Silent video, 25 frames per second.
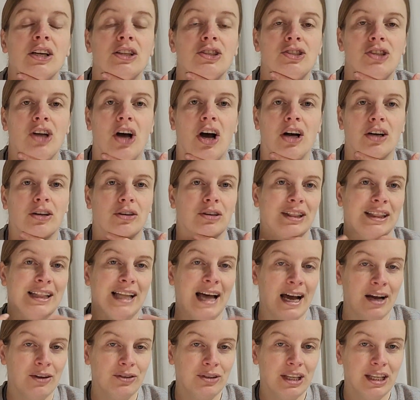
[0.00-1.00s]
talk
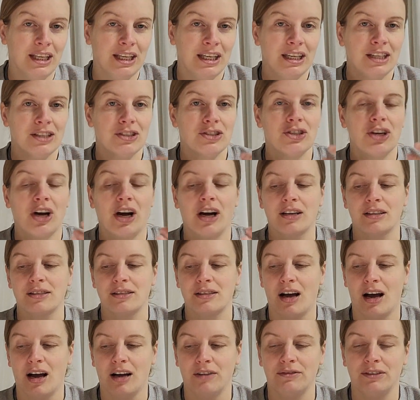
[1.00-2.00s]
loudly, talk
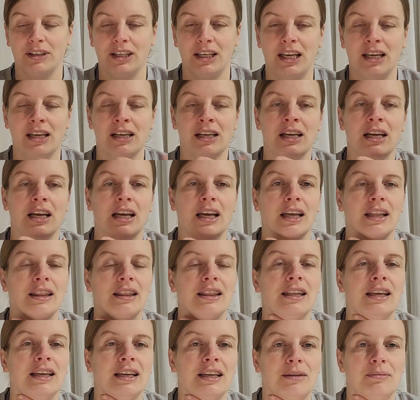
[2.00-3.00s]
softly, and
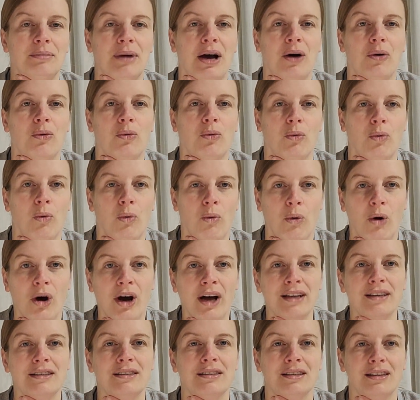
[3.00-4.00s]
think about
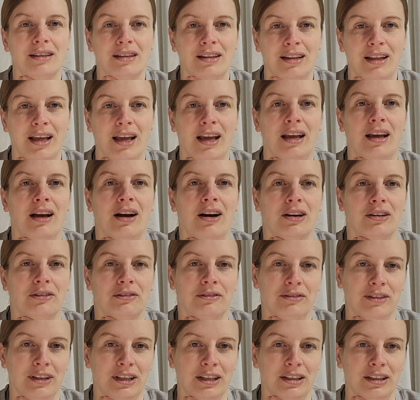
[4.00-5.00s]
what they are
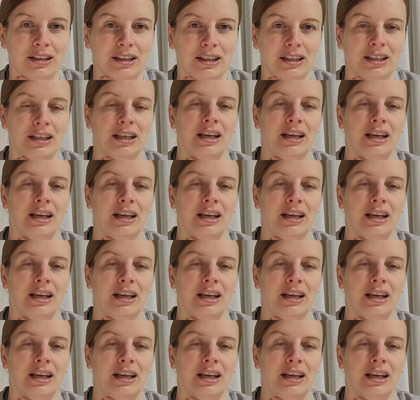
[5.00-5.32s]
feeling.